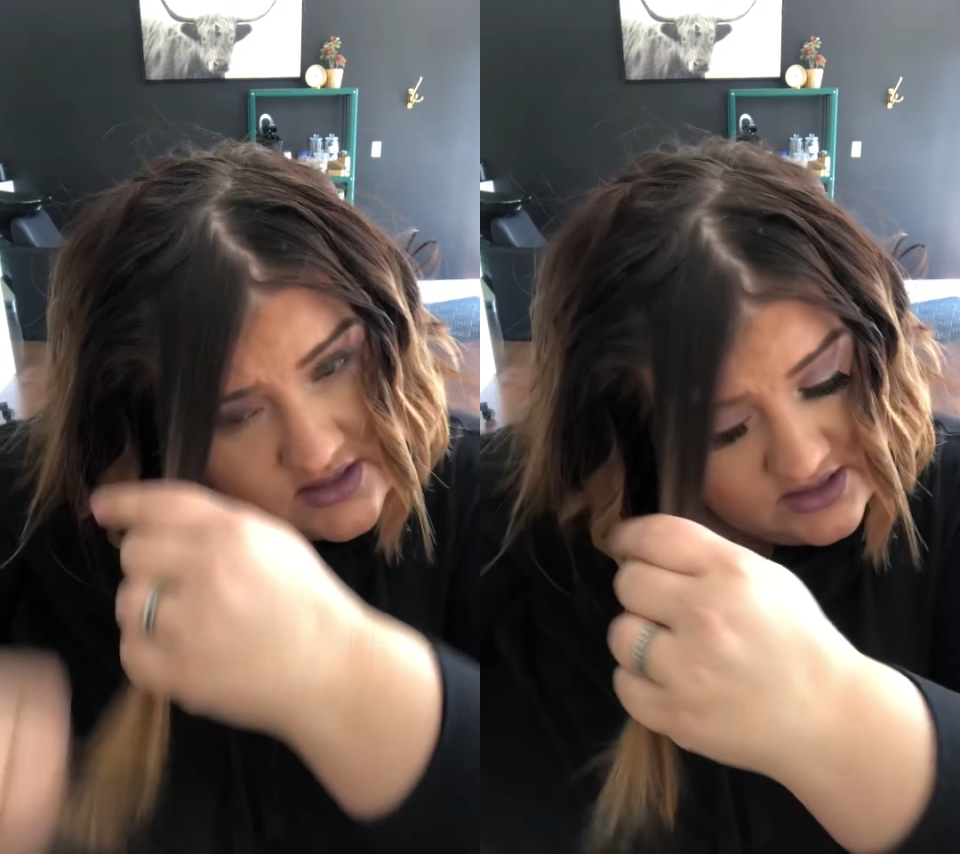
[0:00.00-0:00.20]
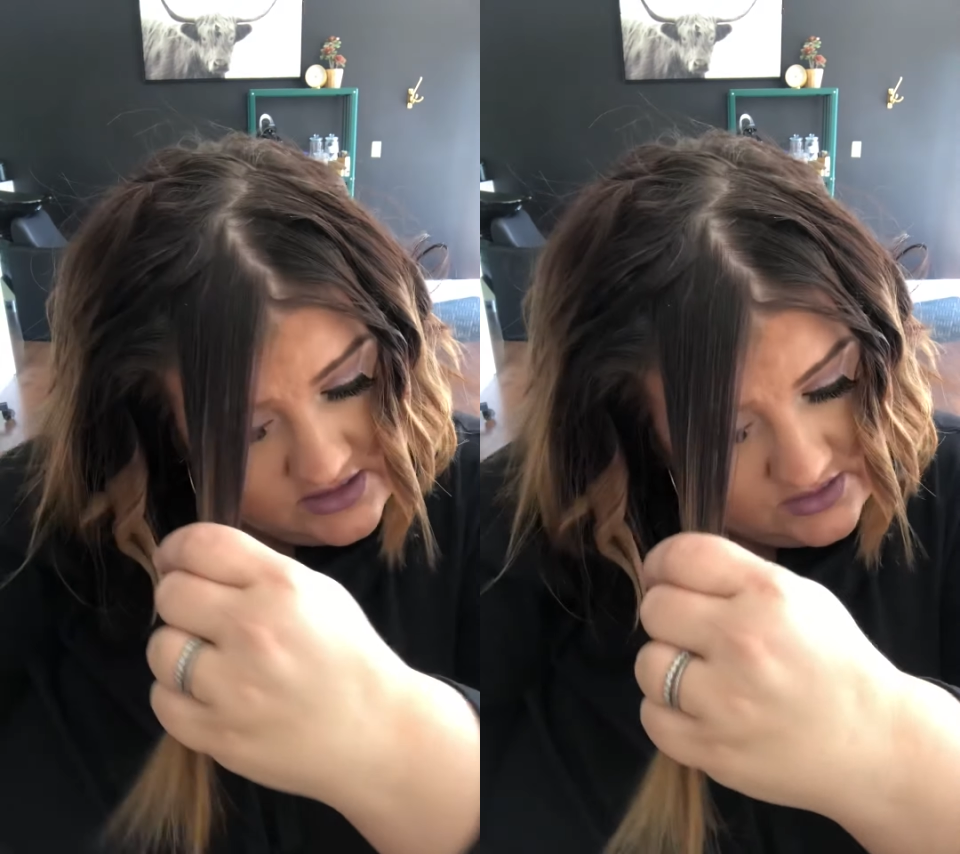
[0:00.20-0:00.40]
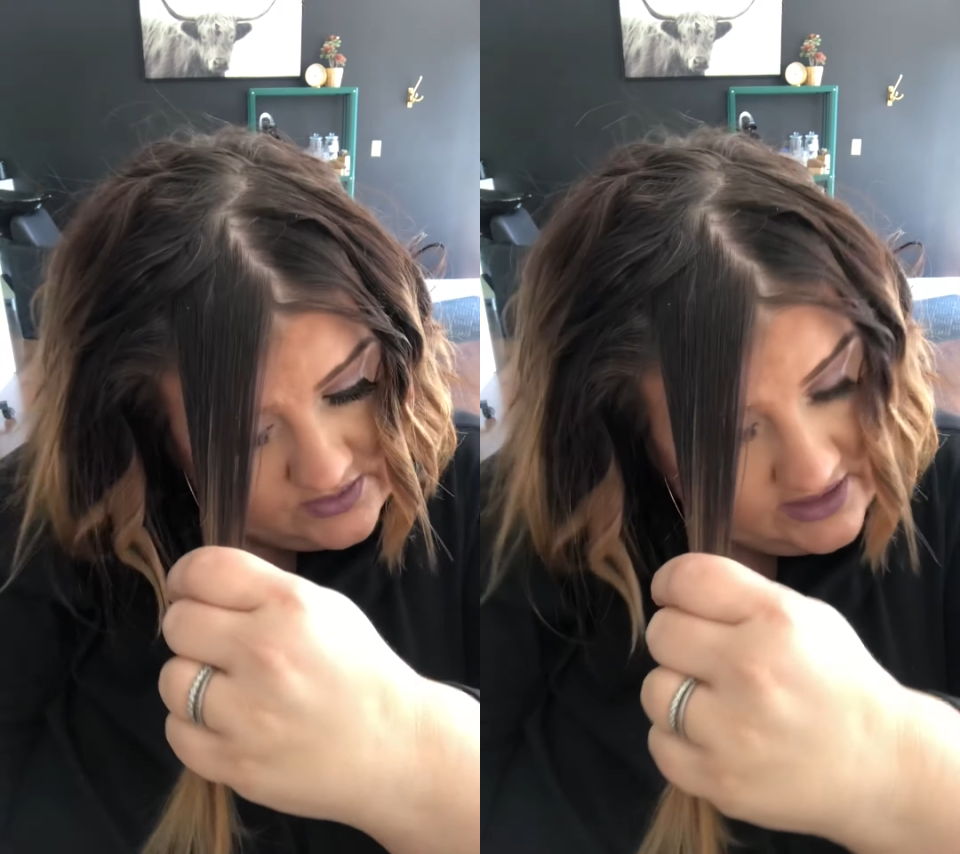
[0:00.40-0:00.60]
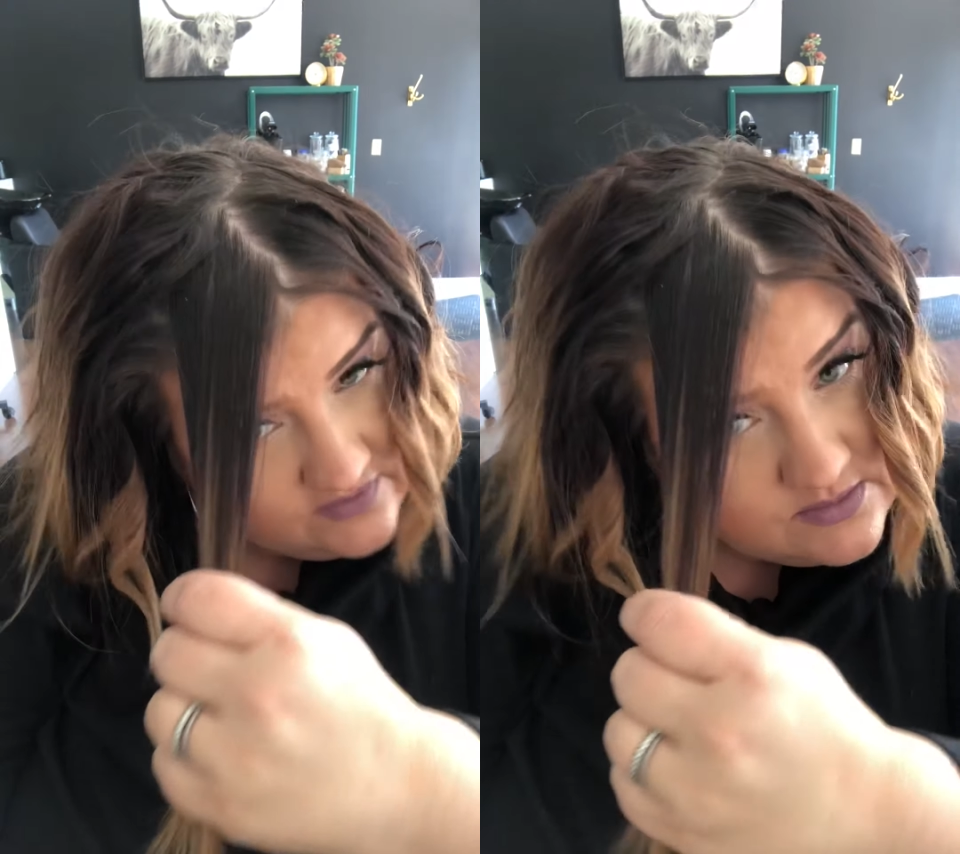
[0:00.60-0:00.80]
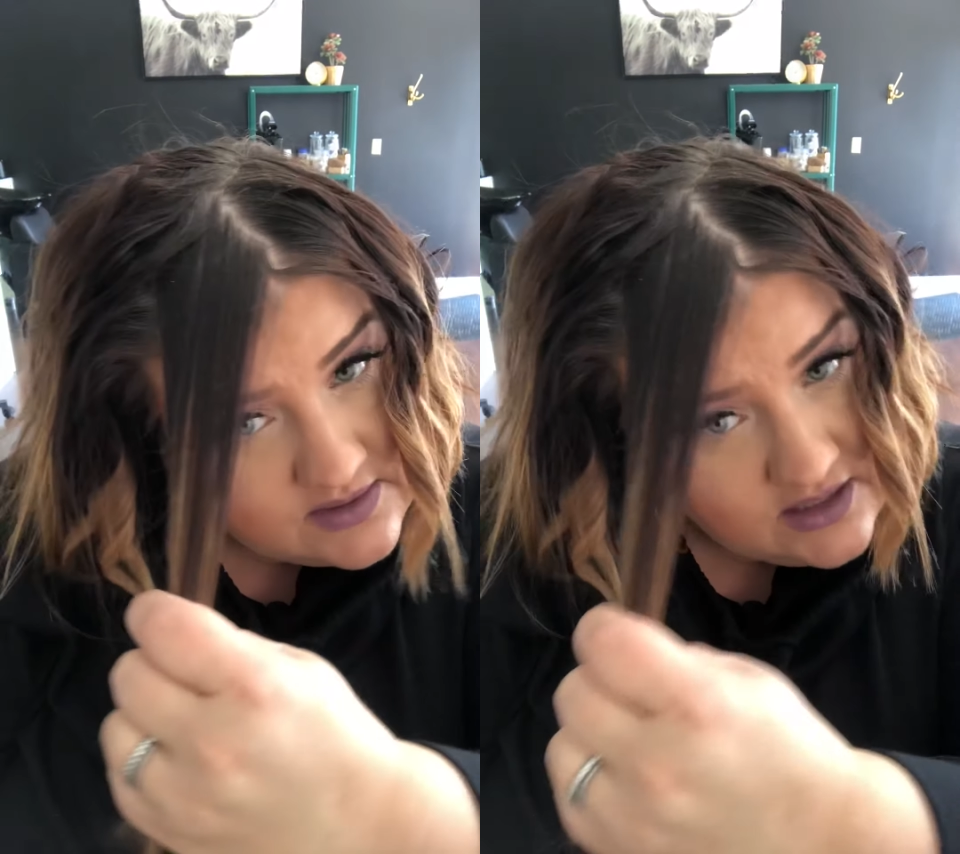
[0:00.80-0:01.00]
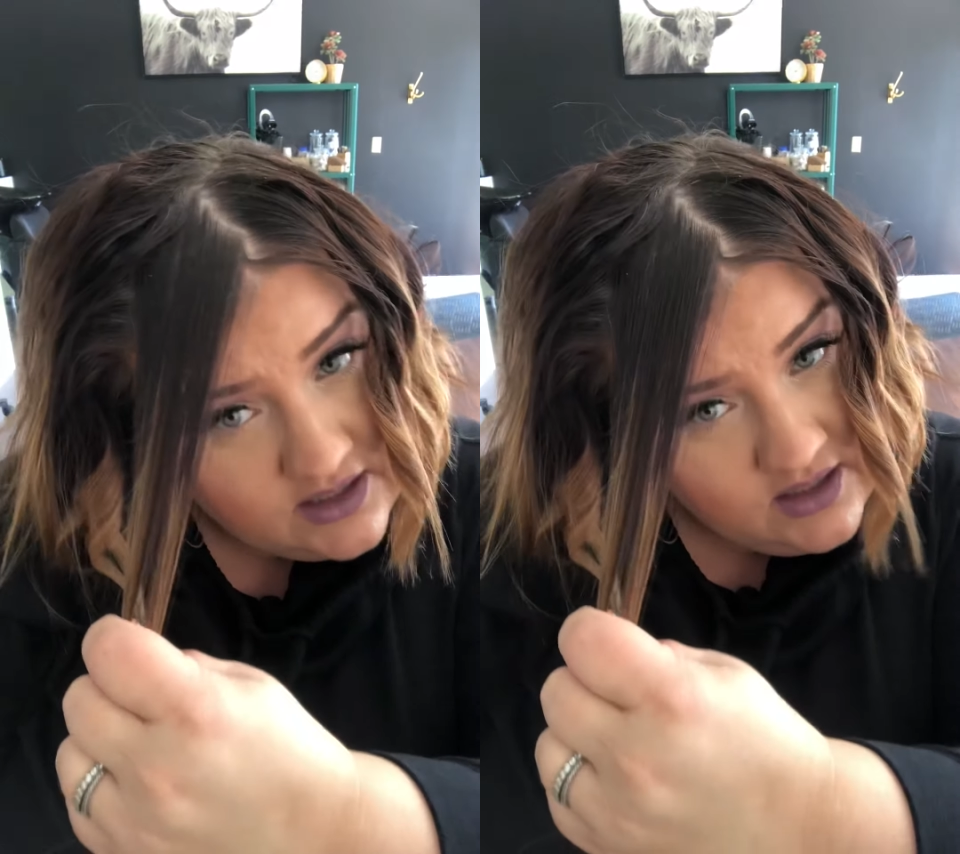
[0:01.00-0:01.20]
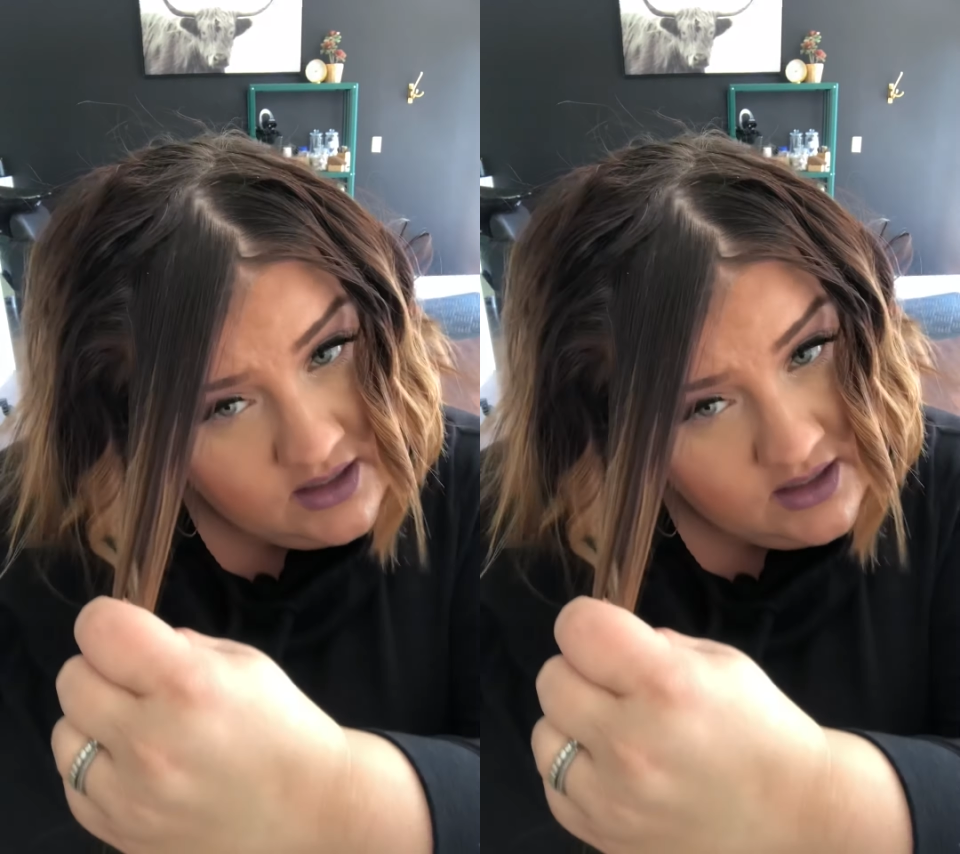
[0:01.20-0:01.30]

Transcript: These don't have to be